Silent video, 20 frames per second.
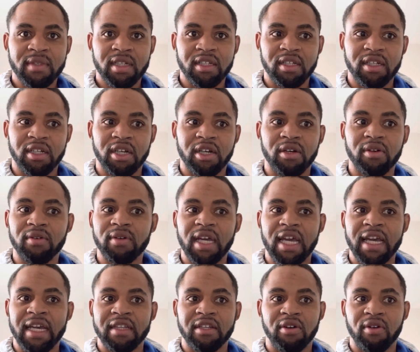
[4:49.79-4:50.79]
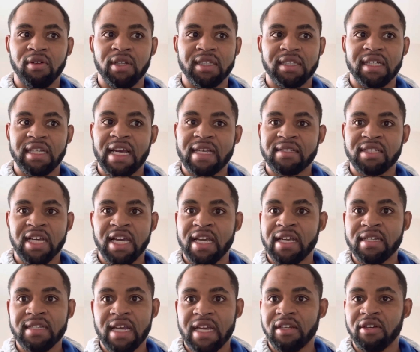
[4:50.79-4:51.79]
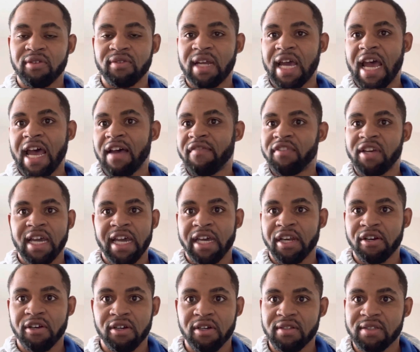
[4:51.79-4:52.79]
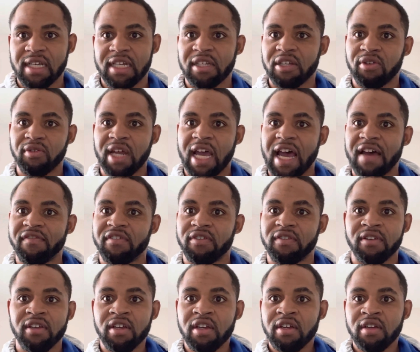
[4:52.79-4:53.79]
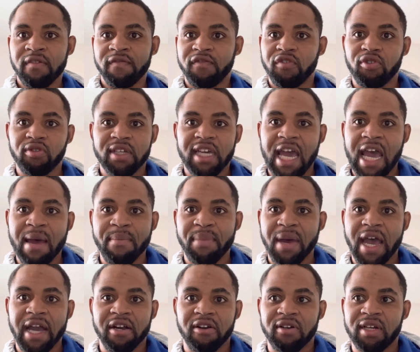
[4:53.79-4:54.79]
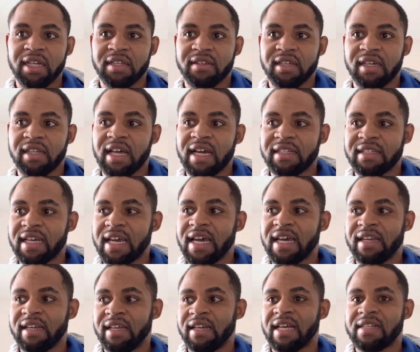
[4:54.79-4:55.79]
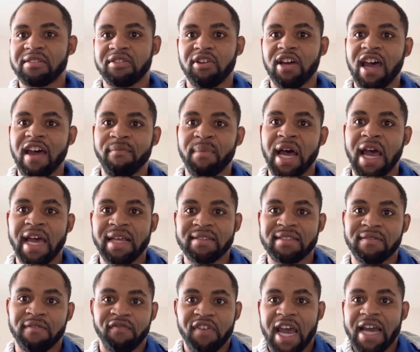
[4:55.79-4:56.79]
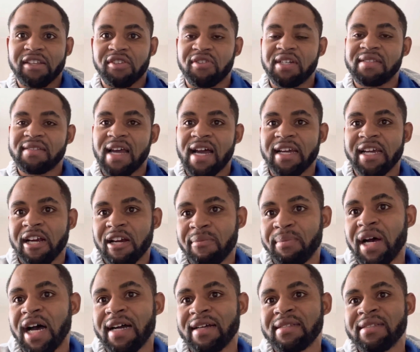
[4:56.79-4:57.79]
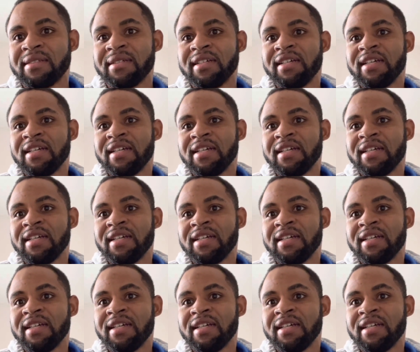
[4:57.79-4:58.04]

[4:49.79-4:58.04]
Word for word: you know, and the only thing that's changed, I don't have headers, I don't have a full catback or anything like that, and I still have my factory stock airbox.